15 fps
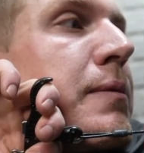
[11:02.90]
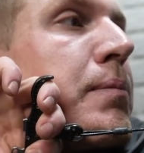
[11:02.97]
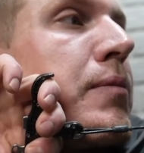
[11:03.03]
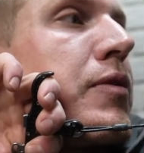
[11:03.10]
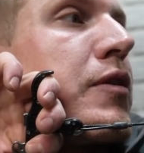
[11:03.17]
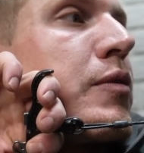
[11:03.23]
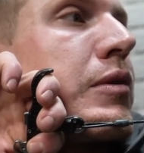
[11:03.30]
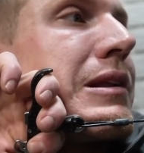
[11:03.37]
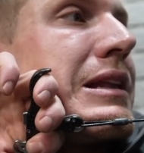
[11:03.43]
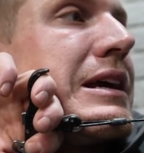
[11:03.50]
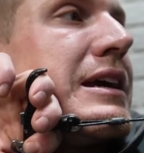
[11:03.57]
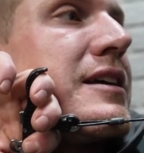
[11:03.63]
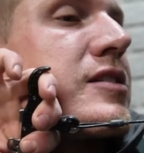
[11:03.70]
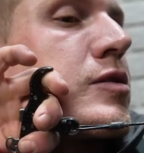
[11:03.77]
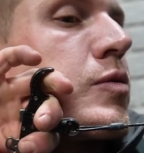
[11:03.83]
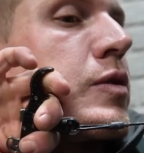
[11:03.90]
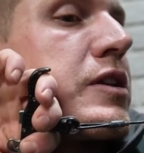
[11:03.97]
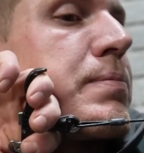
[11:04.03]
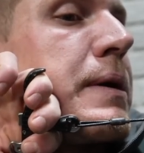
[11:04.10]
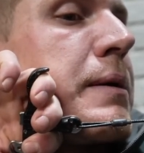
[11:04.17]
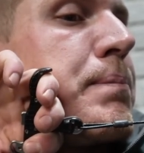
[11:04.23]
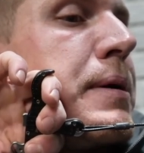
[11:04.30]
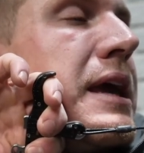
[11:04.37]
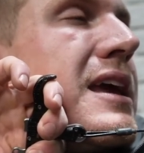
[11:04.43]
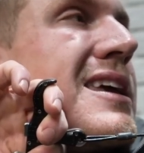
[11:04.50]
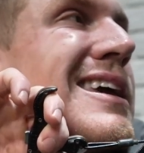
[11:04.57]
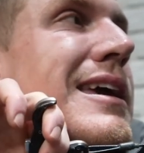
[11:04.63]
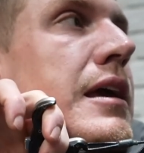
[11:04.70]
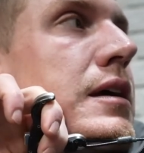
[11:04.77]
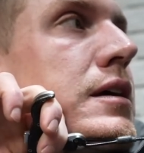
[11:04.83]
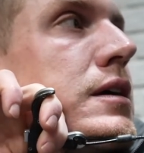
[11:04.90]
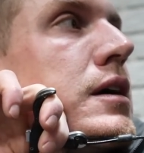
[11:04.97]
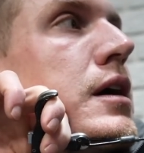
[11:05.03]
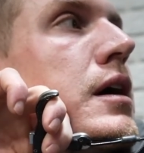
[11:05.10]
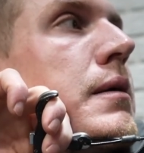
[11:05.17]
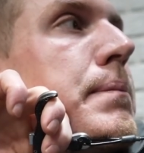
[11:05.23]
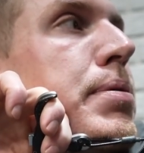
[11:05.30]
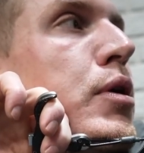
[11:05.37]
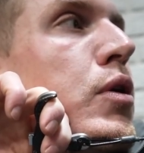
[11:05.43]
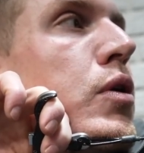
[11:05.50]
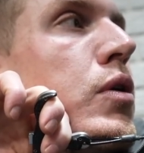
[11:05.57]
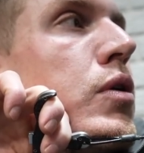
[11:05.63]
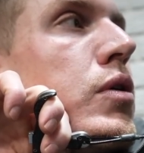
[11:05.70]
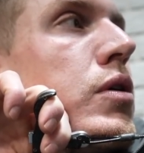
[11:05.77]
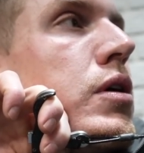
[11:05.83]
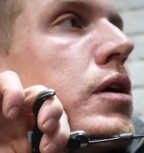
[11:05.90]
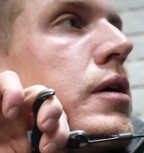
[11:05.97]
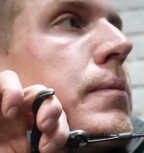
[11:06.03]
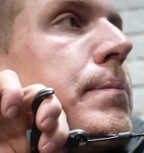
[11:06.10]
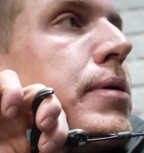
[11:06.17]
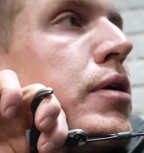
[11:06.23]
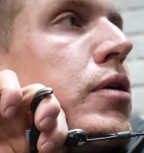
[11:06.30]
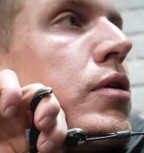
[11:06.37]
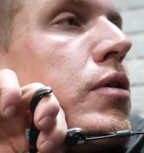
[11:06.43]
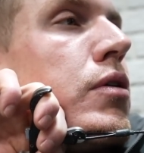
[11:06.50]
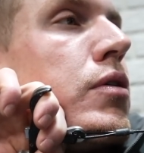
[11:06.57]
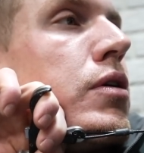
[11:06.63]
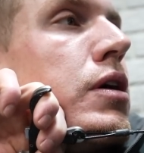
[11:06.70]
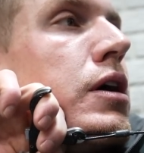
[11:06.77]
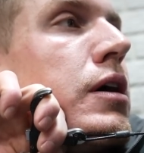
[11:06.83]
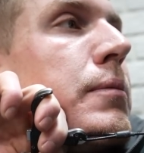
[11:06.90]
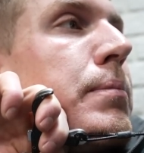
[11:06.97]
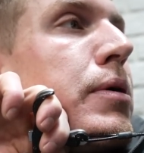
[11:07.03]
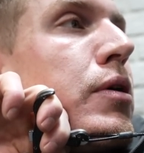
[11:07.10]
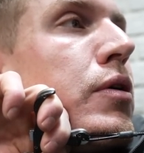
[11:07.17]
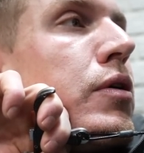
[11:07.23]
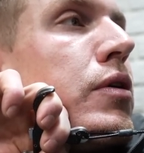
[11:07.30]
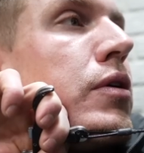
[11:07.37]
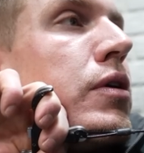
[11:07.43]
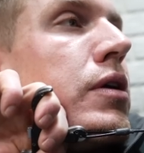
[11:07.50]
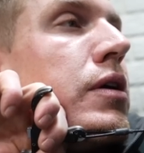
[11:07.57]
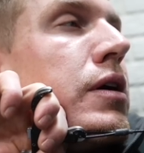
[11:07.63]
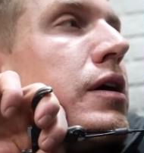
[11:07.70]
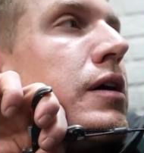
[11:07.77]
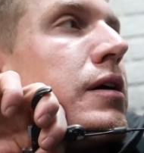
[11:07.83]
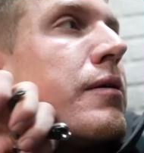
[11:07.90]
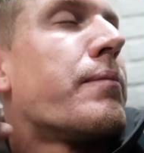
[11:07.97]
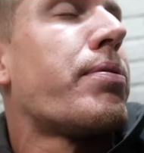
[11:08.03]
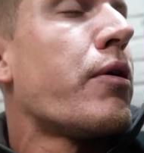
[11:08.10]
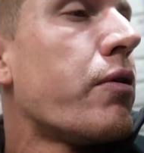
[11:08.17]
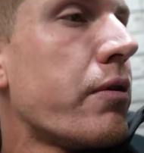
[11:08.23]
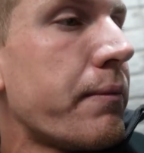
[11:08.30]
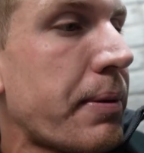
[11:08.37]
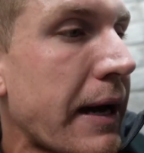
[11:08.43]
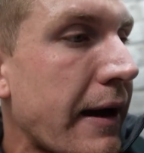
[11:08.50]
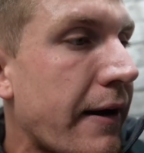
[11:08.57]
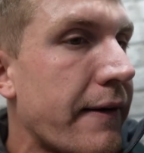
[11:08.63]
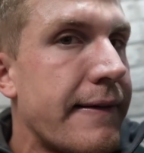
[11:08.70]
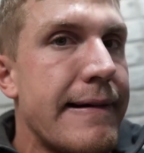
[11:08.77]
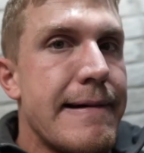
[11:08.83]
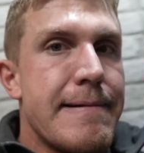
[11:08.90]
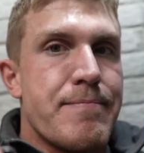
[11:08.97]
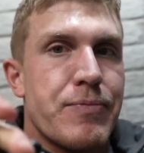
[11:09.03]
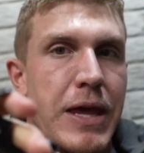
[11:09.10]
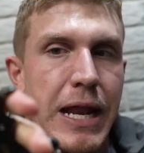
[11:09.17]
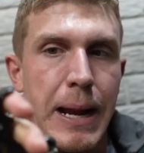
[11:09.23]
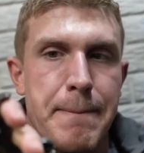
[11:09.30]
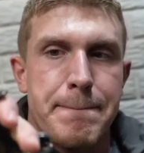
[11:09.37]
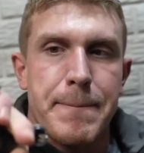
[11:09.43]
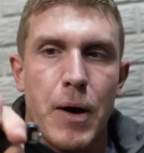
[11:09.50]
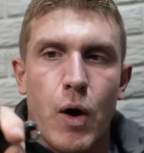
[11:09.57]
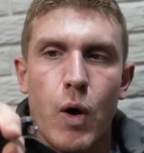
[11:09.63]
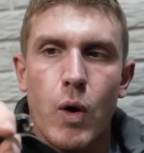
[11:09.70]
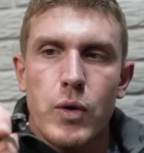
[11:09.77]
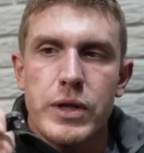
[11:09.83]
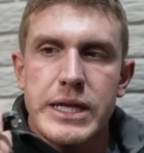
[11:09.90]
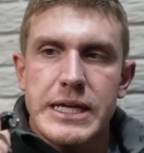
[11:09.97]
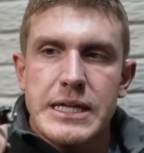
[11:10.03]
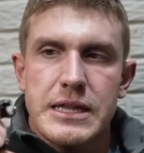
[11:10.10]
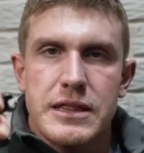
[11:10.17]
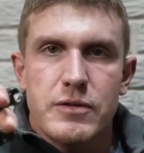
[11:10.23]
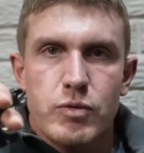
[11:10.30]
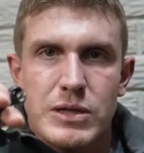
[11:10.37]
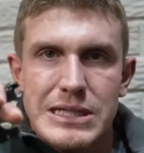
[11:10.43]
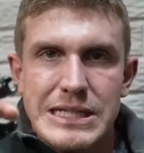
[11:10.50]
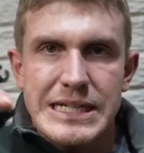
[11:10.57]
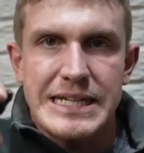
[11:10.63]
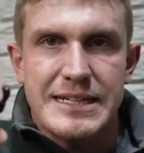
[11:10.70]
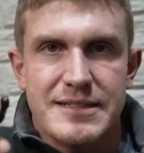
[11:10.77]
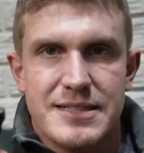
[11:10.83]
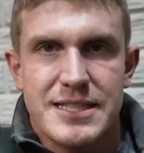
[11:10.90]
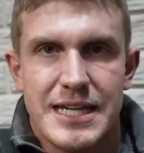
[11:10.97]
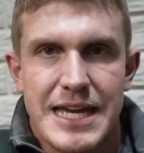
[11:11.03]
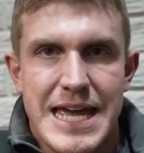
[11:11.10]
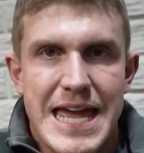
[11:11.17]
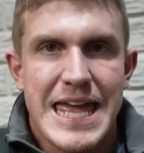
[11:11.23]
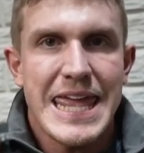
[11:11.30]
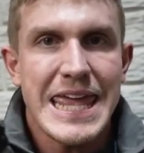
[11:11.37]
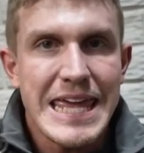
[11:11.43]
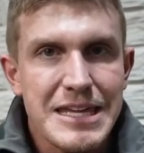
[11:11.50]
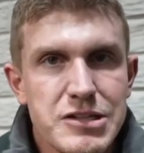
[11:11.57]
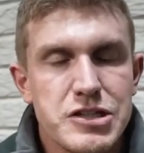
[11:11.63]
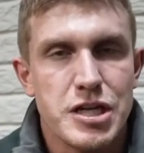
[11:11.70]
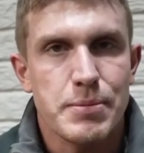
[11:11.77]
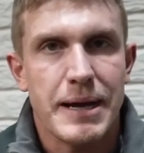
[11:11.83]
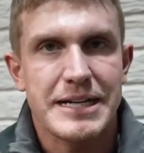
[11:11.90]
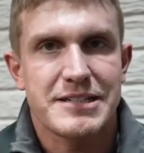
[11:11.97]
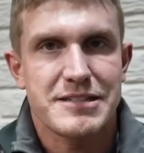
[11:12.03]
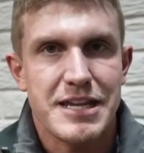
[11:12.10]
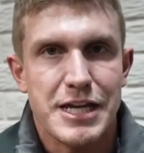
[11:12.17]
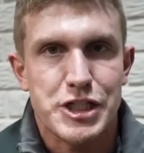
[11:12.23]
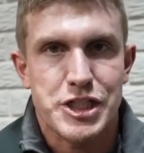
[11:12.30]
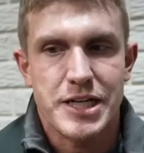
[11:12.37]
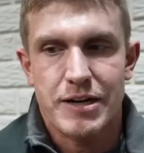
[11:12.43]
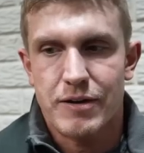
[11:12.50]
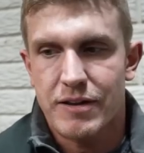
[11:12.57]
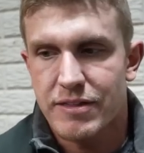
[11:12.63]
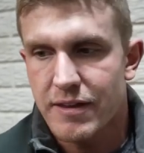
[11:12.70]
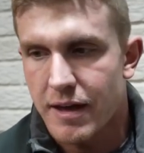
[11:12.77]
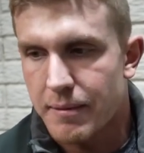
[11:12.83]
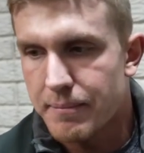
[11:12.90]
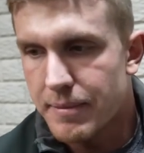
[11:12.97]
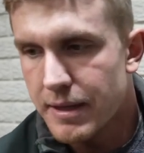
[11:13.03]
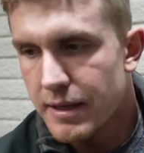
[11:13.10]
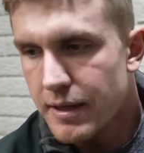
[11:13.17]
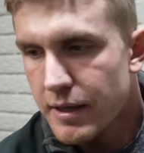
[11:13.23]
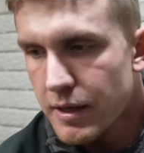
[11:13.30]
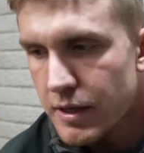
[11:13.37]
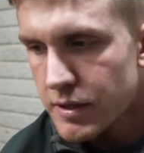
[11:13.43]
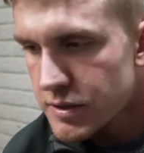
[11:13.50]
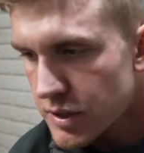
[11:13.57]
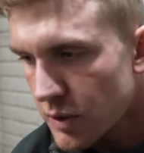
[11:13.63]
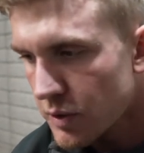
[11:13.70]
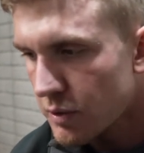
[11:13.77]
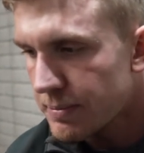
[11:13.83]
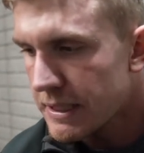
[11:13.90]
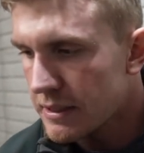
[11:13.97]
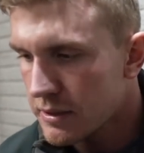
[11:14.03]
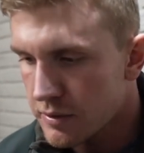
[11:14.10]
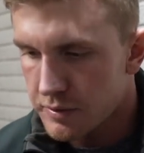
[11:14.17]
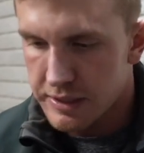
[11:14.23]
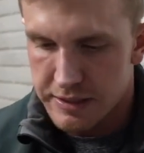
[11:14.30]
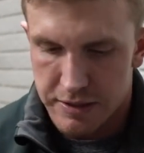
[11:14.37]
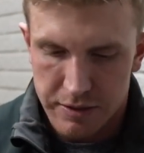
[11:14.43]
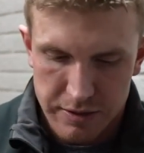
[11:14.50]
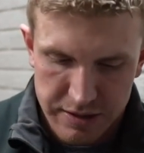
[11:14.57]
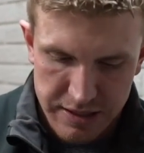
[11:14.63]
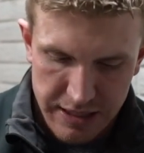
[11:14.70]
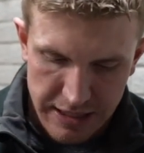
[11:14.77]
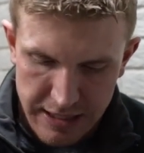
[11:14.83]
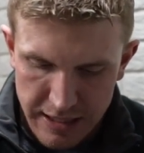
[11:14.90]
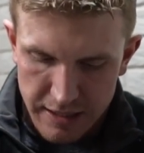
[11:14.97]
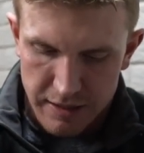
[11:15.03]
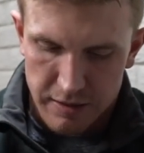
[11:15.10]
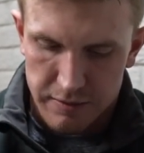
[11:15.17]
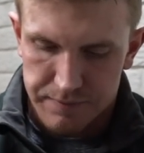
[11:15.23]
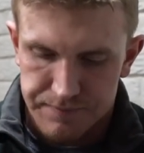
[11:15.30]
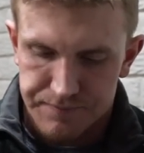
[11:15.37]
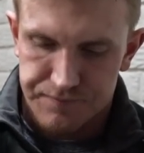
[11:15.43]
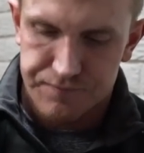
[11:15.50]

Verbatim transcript: the, the release with my pinky. Pull, pull, pull, pull, pow. And I'm pulling the release into my stationary thumb. So it'll be a little easier to see here.